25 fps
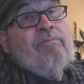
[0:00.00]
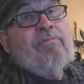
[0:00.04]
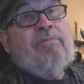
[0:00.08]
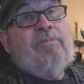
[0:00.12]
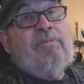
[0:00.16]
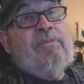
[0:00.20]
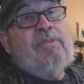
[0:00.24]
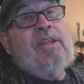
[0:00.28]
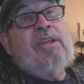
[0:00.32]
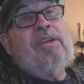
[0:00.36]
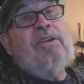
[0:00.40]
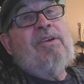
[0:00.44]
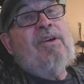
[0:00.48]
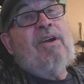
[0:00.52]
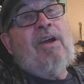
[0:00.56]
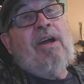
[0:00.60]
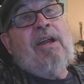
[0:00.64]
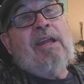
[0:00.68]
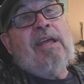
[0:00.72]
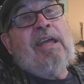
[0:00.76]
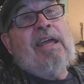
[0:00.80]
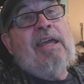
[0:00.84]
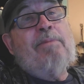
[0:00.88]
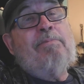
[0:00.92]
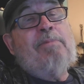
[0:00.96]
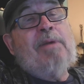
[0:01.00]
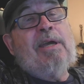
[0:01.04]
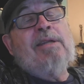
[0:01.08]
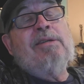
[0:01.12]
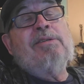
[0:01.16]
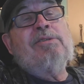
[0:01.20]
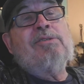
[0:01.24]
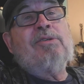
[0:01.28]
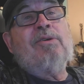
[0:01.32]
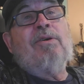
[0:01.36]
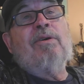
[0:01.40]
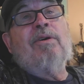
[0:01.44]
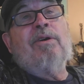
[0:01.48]
then you're going to keep getting
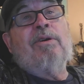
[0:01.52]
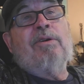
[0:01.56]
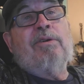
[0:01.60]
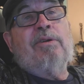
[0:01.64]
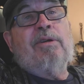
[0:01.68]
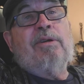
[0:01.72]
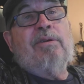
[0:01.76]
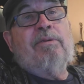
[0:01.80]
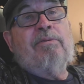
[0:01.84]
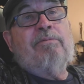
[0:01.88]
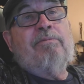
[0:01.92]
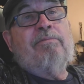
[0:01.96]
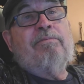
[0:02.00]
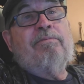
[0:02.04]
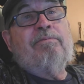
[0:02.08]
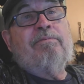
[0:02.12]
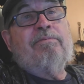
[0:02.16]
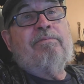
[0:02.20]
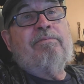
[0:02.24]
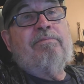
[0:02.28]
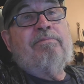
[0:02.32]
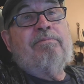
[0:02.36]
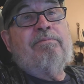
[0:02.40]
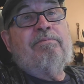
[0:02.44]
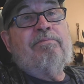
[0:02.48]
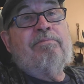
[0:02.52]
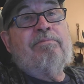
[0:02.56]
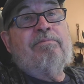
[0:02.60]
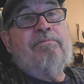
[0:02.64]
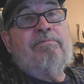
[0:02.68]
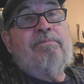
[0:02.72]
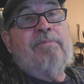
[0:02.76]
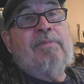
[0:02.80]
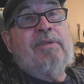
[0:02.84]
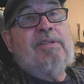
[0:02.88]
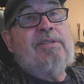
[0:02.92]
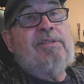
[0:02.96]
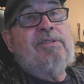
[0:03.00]
screwed.
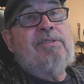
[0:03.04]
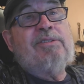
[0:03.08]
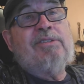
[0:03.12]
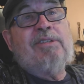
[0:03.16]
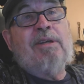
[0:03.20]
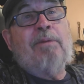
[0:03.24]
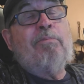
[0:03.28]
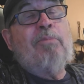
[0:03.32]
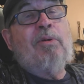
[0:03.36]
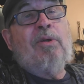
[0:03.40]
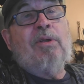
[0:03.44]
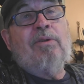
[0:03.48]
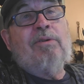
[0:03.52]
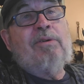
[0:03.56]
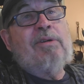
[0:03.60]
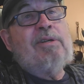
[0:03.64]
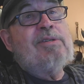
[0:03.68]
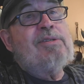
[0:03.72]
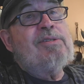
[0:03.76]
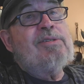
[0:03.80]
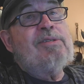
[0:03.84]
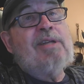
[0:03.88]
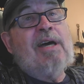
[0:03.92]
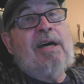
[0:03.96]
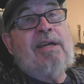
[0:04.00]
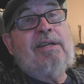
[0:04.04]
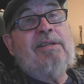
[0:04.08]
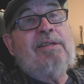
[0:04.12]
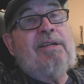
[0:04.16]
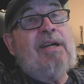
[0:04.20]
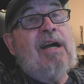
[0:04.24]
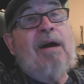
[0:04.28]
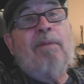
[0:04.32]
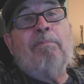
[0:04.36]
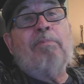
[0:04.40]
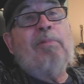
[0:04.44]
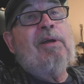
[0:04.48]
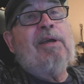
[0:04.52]
It's simple. It's not
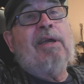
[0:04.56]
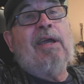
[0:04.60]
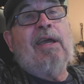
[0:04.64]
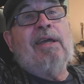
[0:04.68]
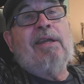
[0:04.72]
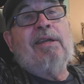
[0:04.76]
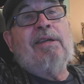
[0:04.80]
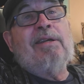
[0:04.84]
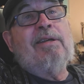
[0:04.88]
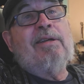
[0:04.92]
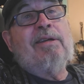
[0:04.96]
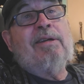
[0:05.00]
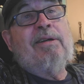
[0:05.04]
complicated.